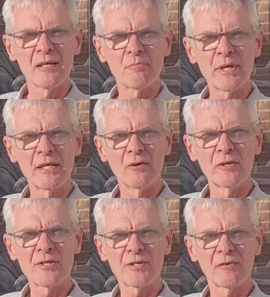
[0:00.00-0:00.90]
Being
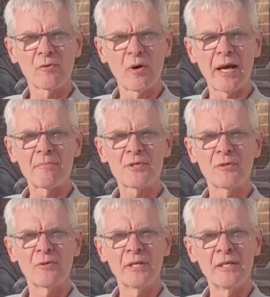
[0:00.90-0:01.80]
honest, I've got
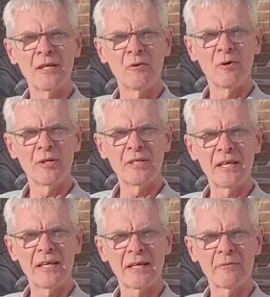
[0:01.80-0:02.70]
absolutely no
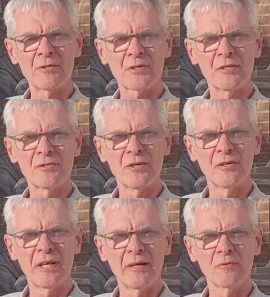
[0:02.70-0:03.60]
idea how it's going to
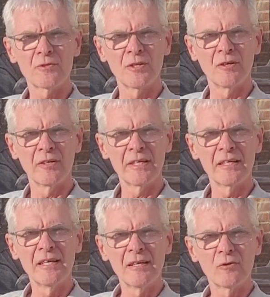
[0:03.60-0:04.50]
turn out tonight.
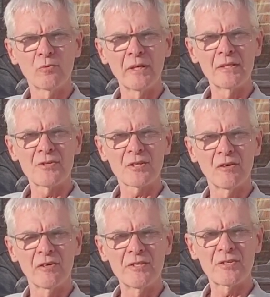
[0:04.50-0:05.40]
When the
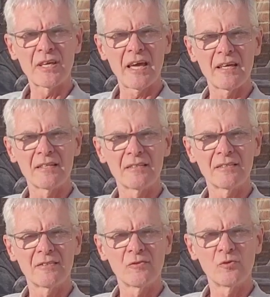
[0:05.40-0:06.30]
skies get
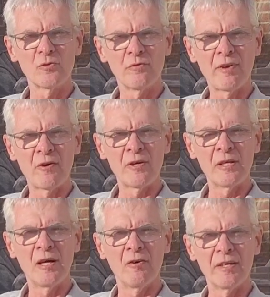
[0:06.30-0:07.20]
very
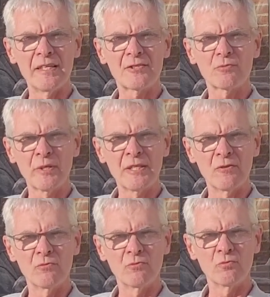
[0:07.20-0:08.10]
light, we
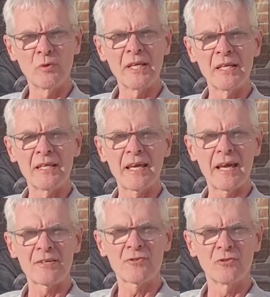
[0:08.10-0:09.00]
don't really get
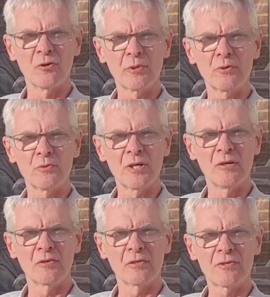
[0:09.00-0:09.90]
astronomical
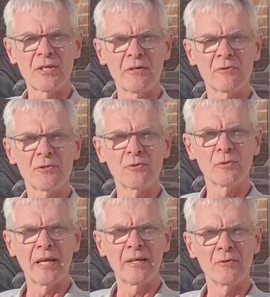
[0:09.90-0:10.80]
darkness here at all
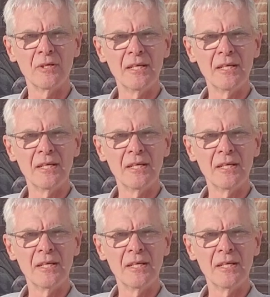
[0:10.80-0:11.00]
now.